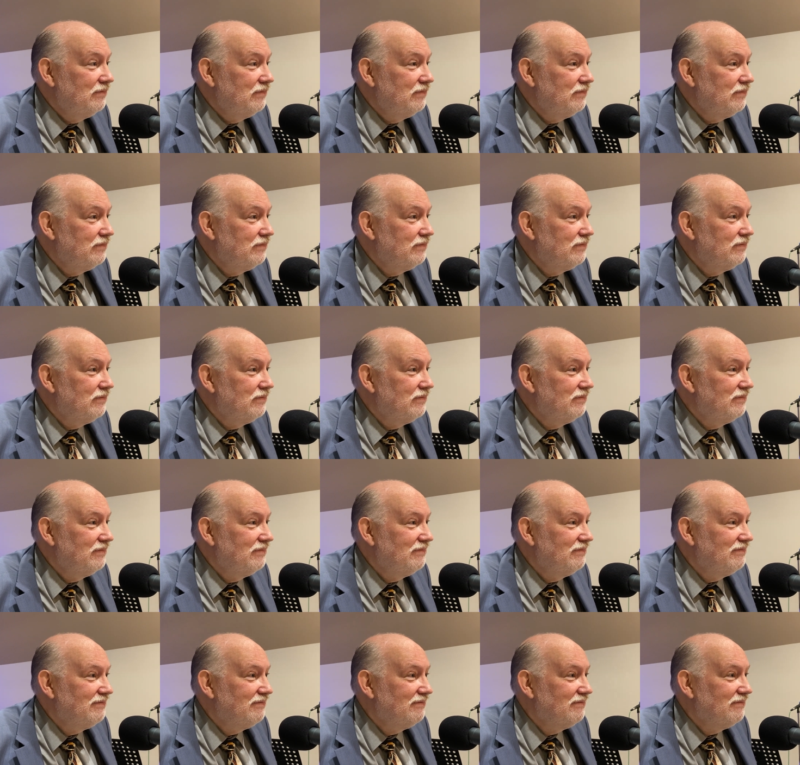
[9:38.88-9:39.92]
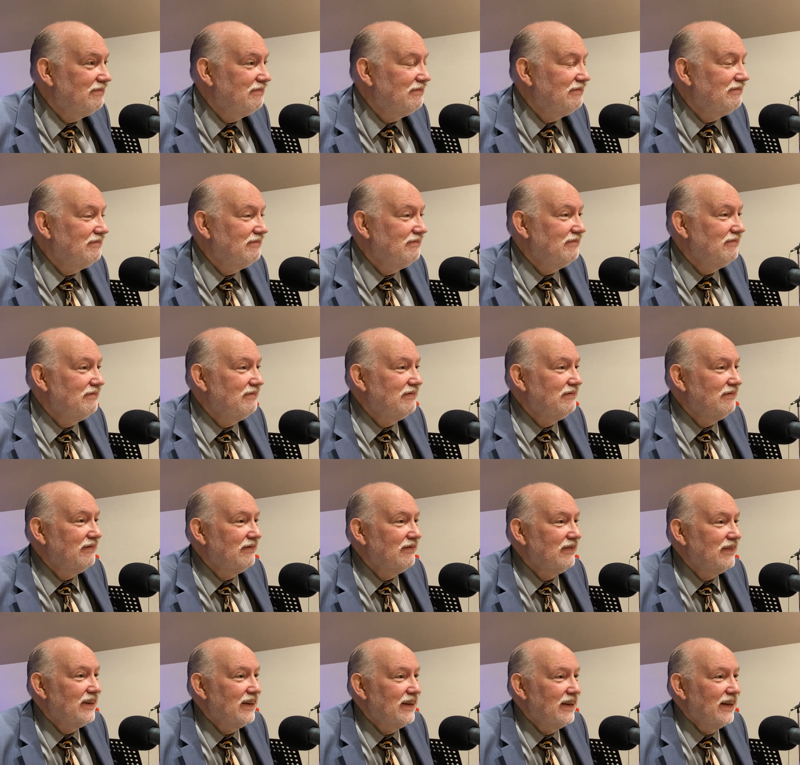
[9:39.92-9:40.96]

Nobody speaks.